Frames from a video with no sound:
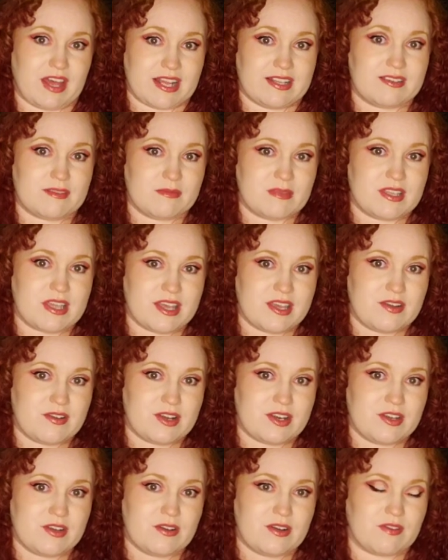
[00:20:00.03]
that's something that you
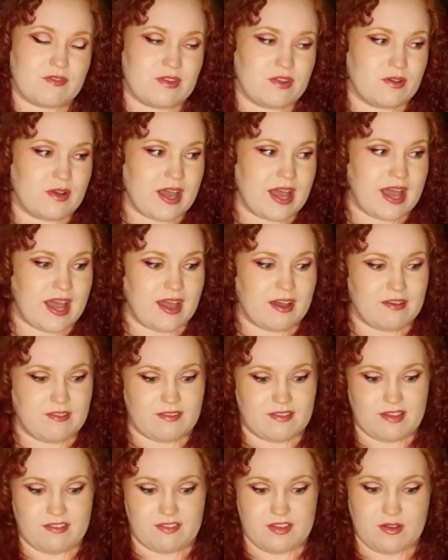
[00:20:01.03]
can do, if you
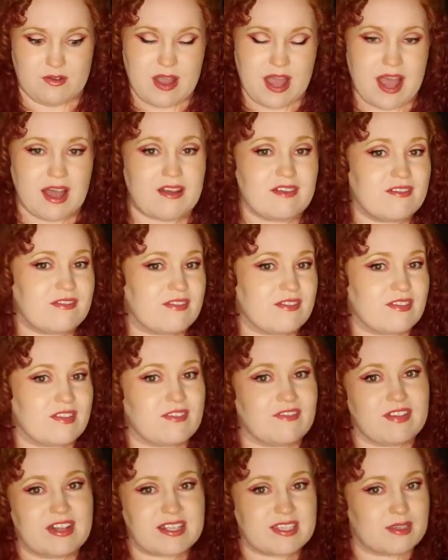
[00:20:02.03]
have
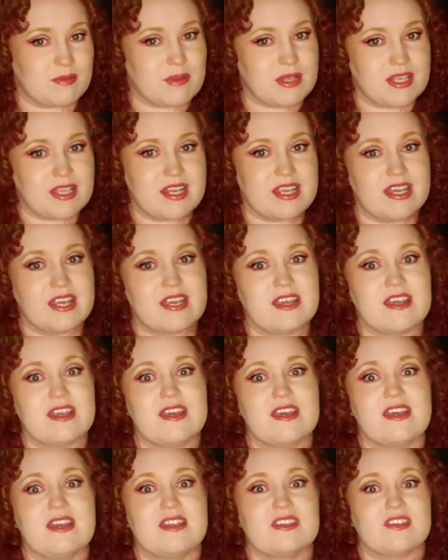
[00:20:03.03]
the flexibility
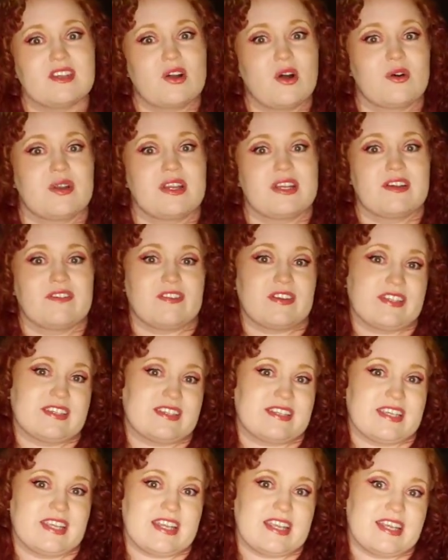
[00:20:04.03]
to go to different
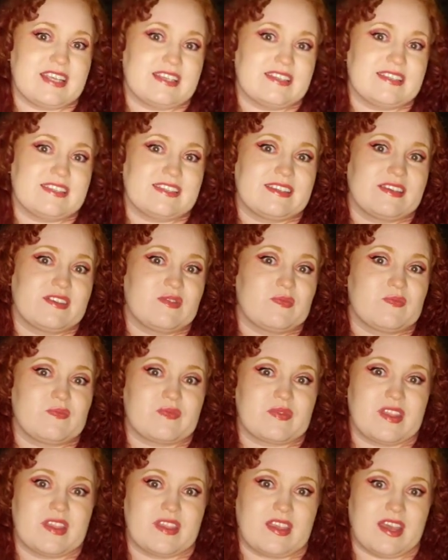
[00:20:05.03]
cities,
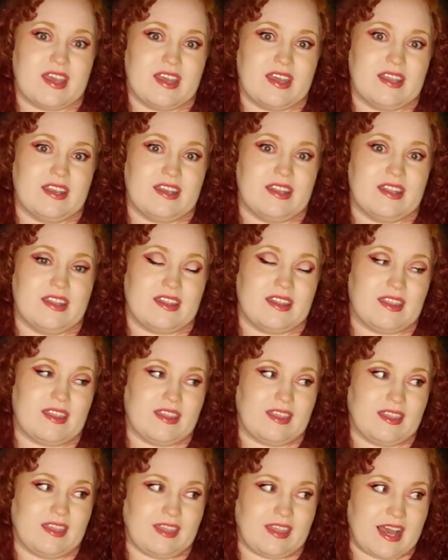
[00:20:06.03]
then
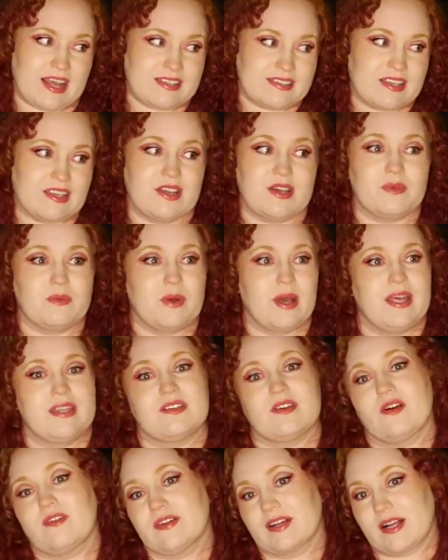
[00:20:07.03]
that's a good way
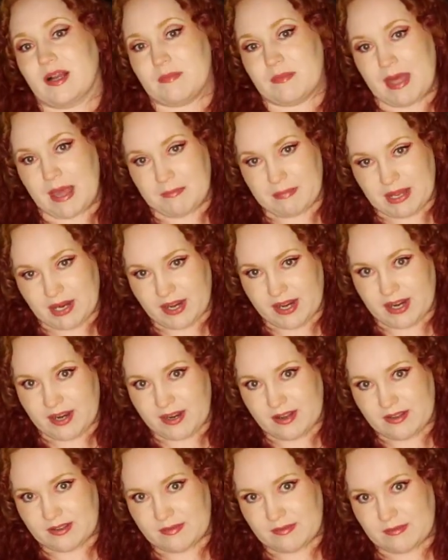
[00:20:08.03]
to overcome that
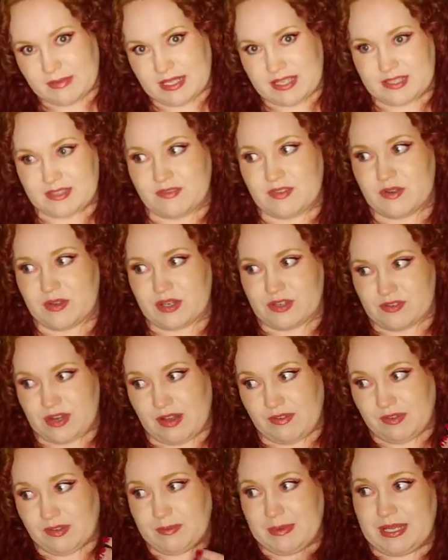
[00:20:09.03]
barrier. Because if you can
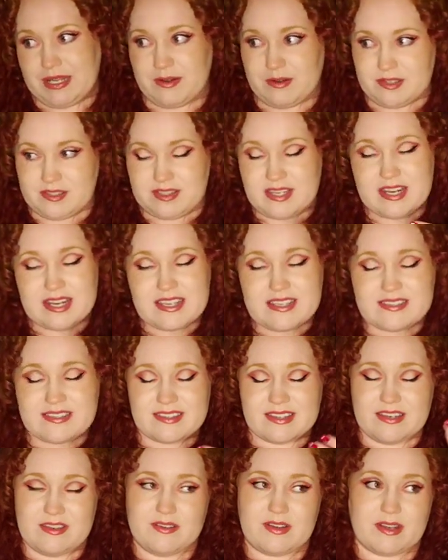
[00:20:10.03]
travel to bigger cities,
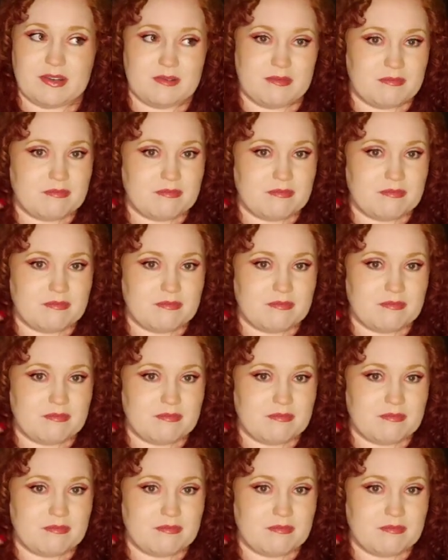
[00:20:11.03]
then you